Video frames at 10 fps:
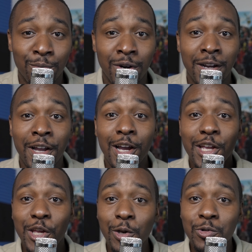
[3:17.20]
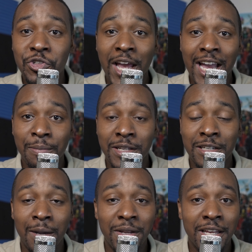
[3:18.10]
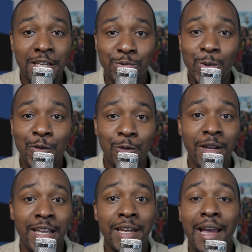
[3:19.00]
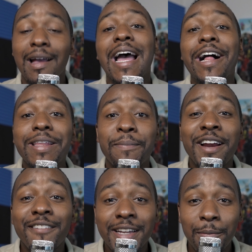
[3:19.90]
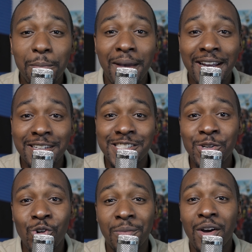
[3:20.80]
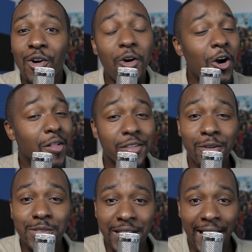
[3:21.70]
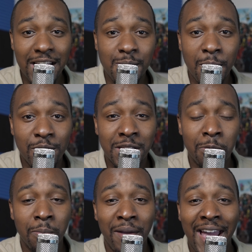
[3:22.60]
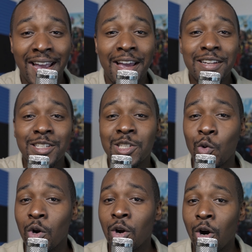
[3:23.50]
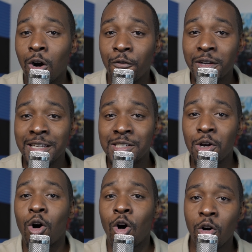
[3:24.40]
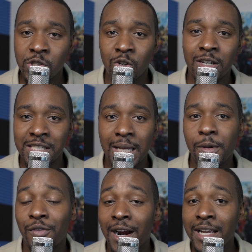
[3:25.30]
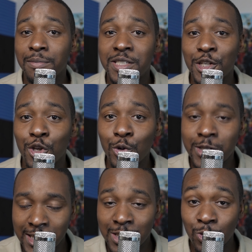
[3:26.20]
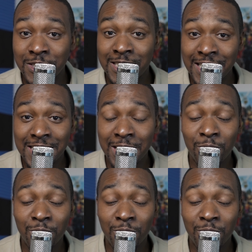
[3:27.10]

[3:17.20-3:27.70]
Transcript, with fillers: it, bruh. Hugh Jackman coming in as Wolverine, Halle Berry coming back as Storm, all of those cast members coming back to square off against the all-star team of our MCU 616